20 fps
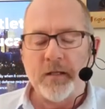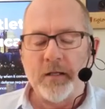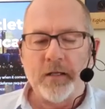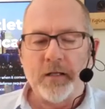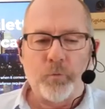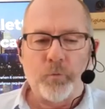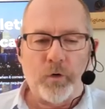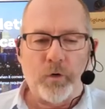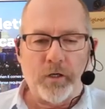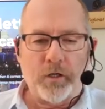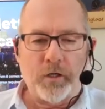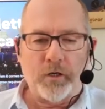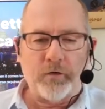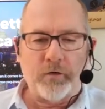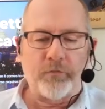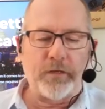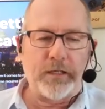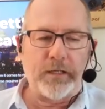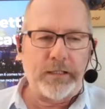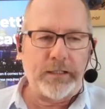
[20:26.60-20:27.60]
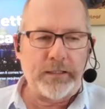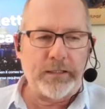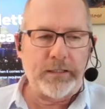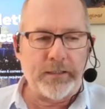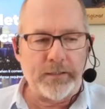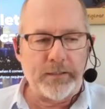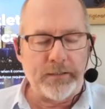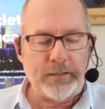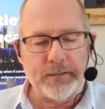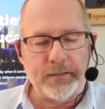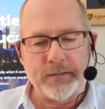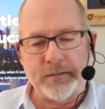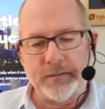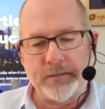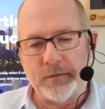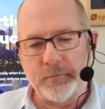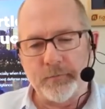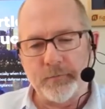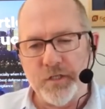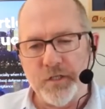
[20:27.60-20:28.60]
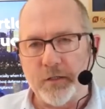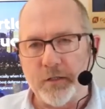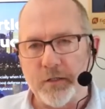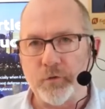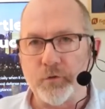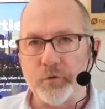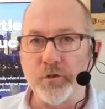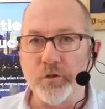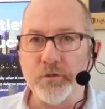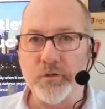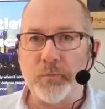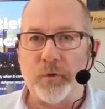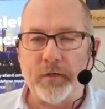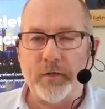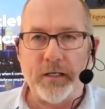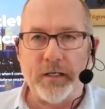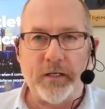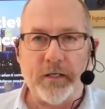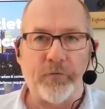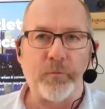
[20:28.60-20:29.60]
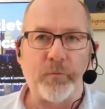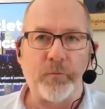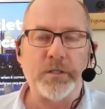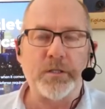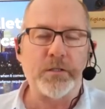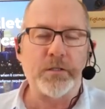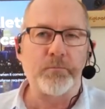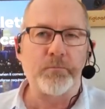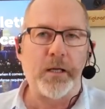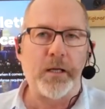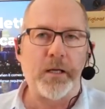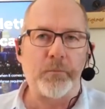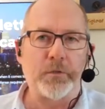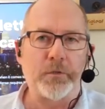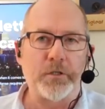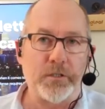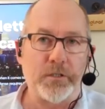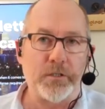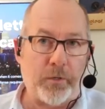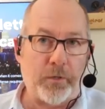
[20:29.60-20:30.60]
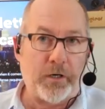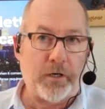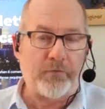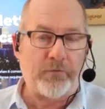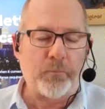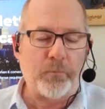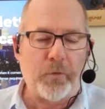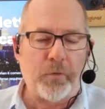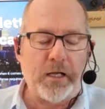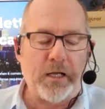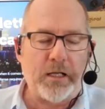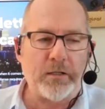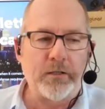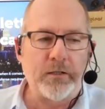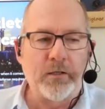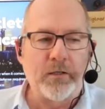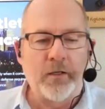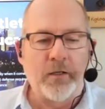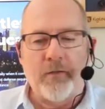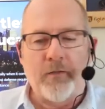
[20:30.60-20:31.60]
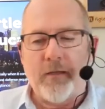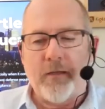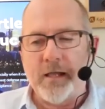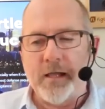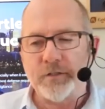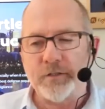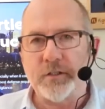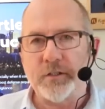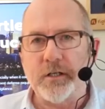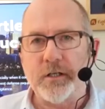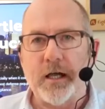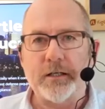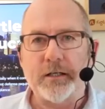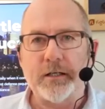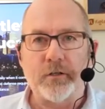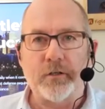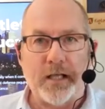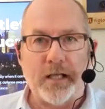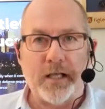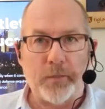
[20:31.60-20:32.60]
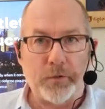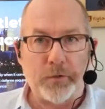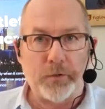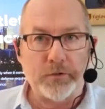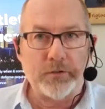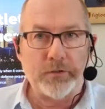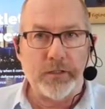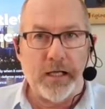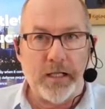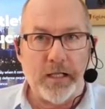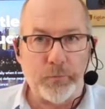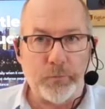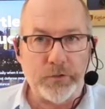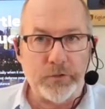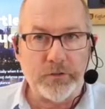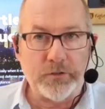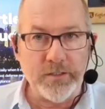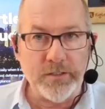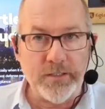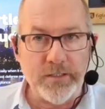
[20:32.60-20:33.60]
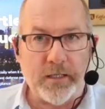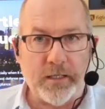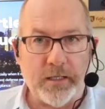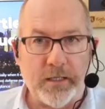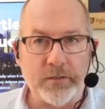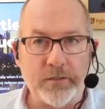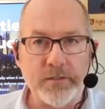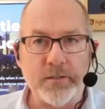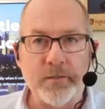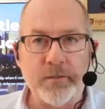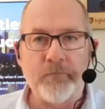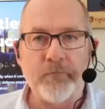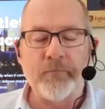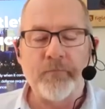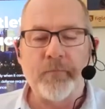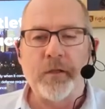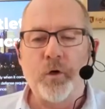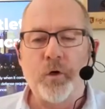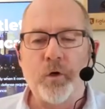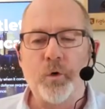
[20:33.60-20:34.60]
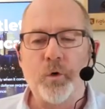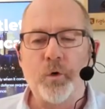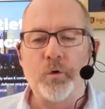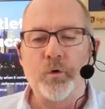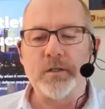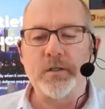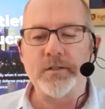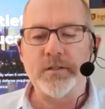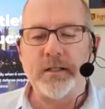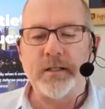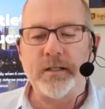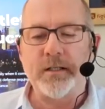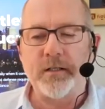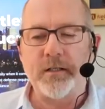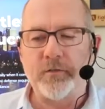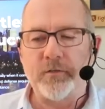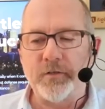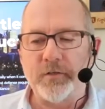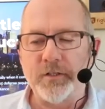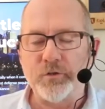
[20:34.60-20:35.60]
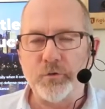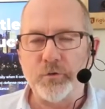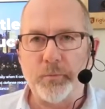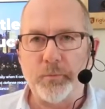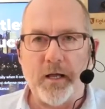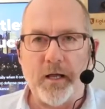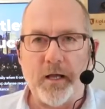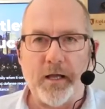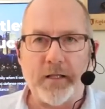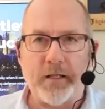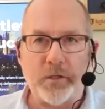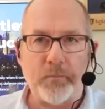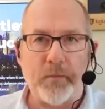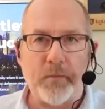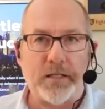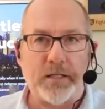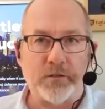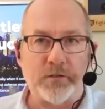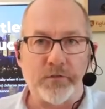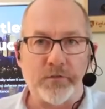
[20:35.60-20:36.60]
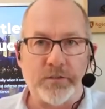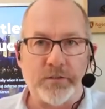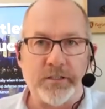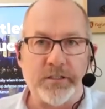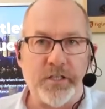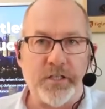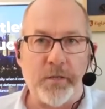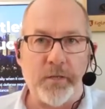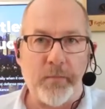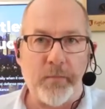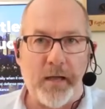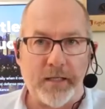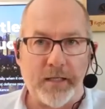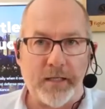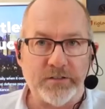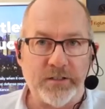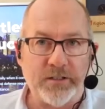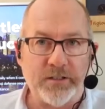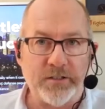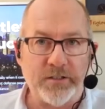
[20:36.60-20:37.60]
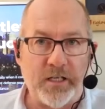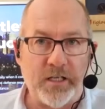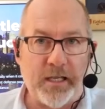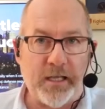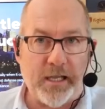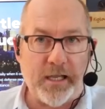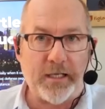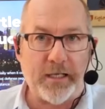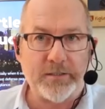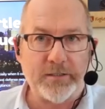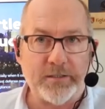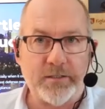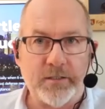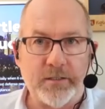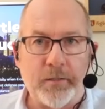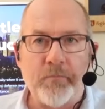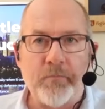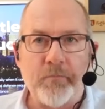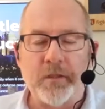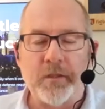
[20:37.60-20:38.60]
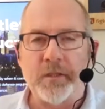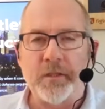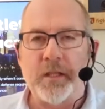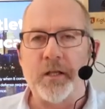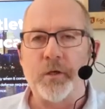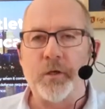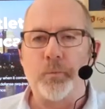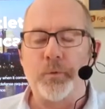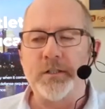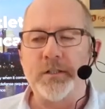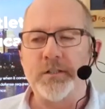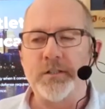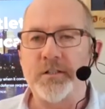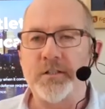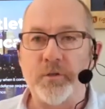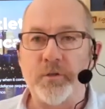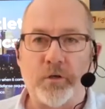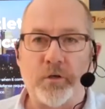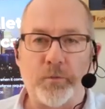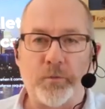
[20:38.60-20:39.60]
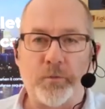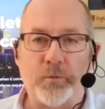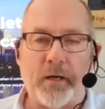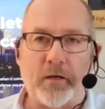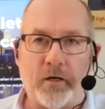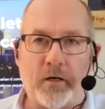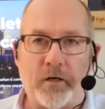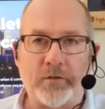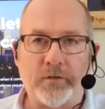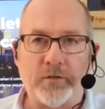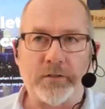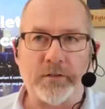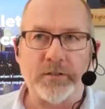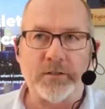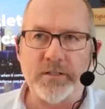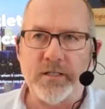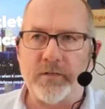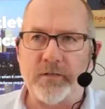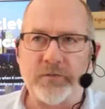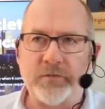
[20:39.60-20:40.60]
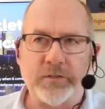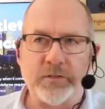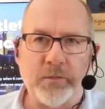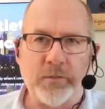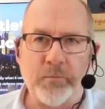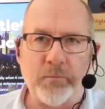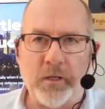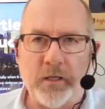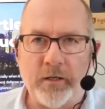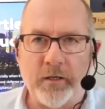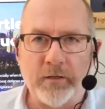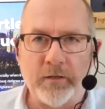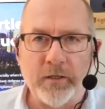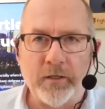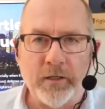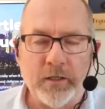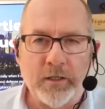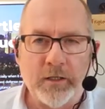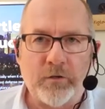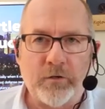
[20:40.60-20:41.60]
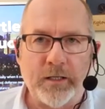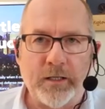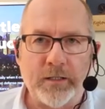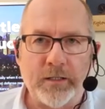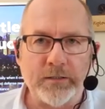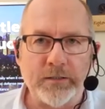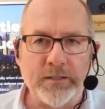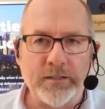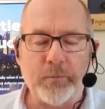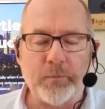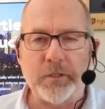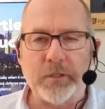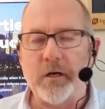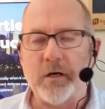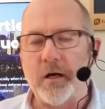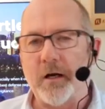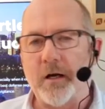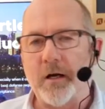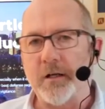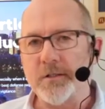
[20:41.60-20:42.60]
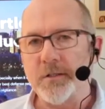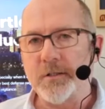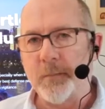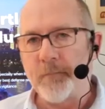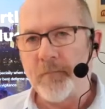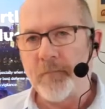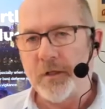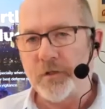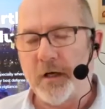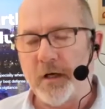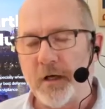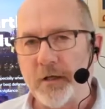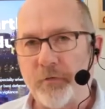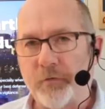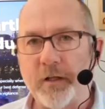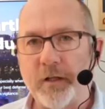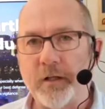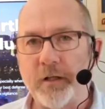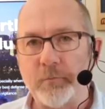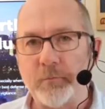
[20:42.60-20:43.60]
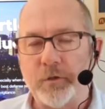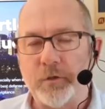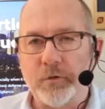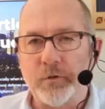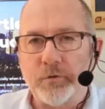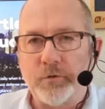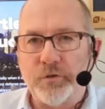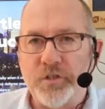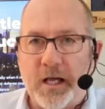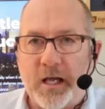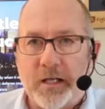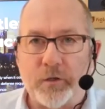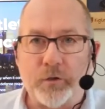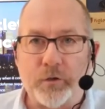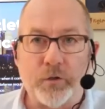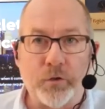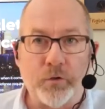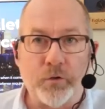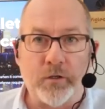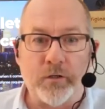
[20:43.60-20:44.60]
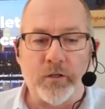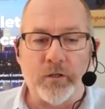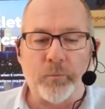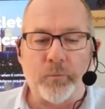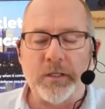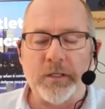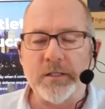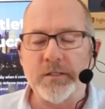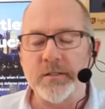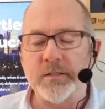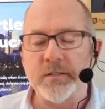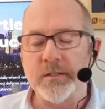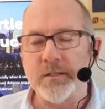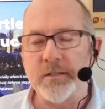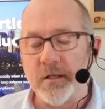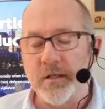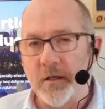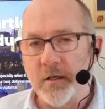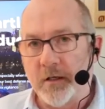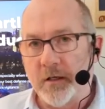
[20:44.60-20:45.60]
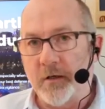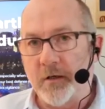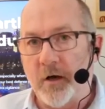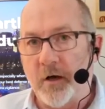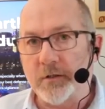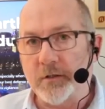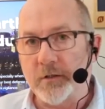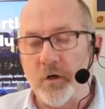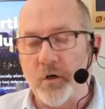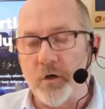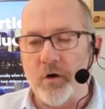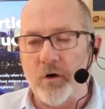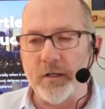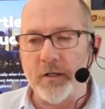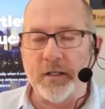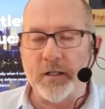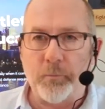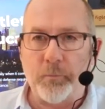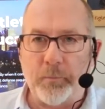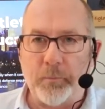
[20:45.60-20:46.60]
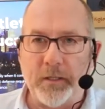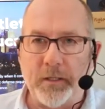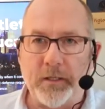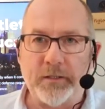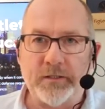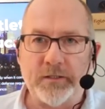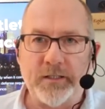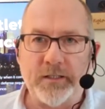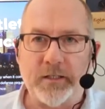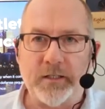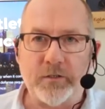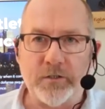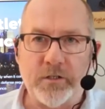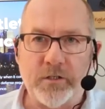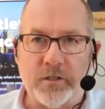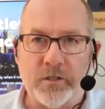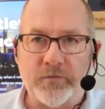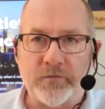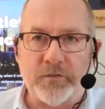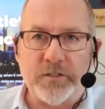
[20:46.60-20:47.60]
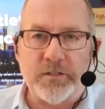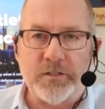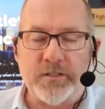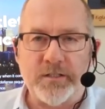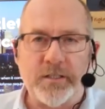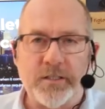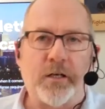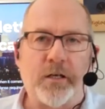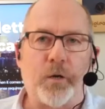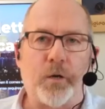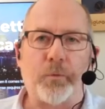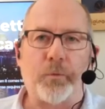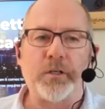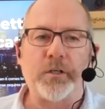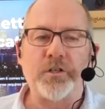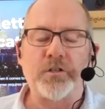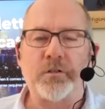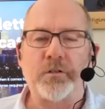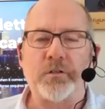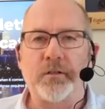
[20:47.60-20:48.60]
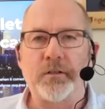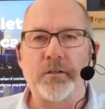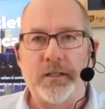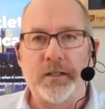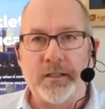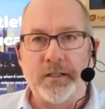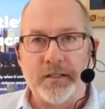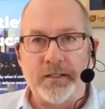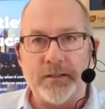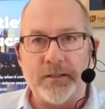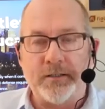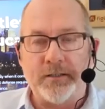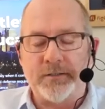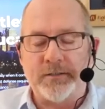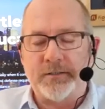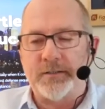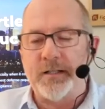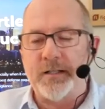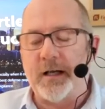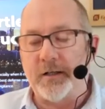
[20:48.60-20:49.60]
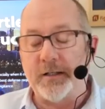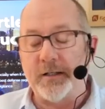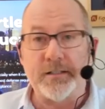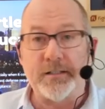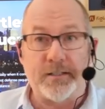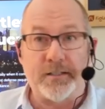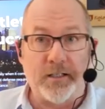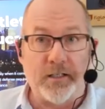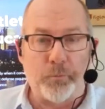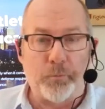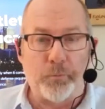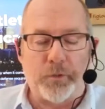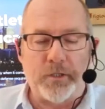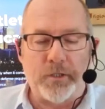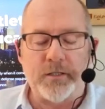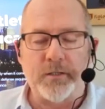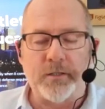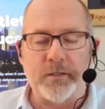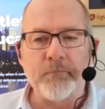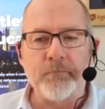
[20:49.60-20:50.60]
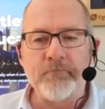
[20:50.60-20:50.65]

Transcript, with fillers: one of uh, um, Shadow Crew's more infamous members, apart from Brett, is a guy called Albert, Albert Gonzalez, who was the individual behind the massive TJ Maxx, TJX data breach, stole about 170 million credit and debit cards, tried to feed them through Shadow Crew and other places, got caught in a big Secret Service sting operation. He's now he's still in prison.